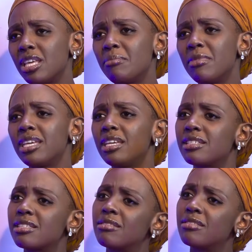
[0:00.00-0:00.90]
They make
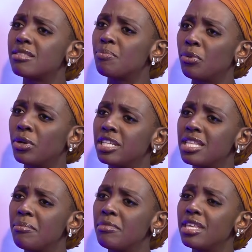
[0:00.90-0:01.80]
it
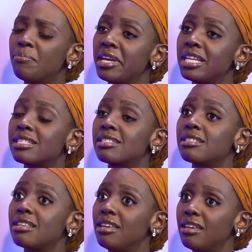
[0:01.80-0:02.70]
they make it
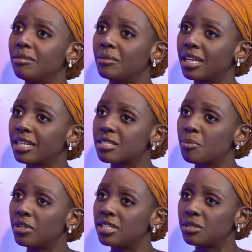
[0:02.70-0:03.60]
seem like it's
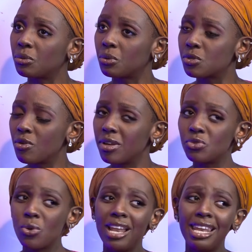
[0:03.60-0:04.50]
political. So
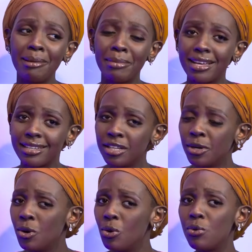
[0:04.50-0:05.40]
to a layman
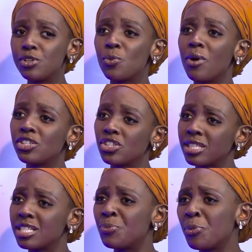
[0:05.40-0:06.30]
who is
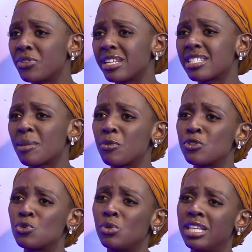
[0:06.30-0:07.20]
watching these people that are
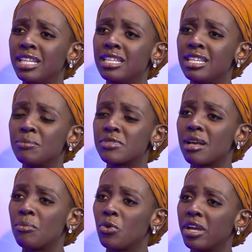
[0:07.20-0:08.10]
supposed to lead him
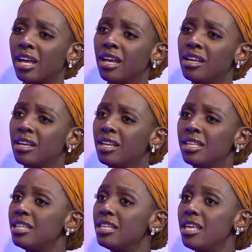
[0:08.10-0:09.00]
somewhere,
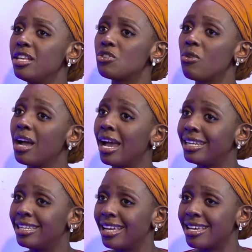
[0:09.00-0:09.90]
there's no
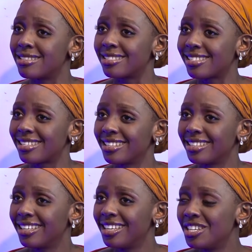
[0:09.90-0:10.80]
guidance.
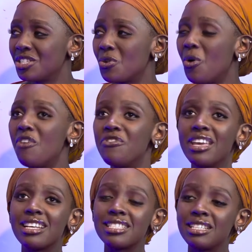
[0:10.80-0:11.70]
So
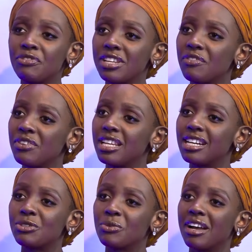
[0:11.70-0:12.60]
obviously,
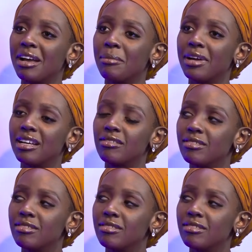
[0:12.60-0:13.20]
fenafena atugamba.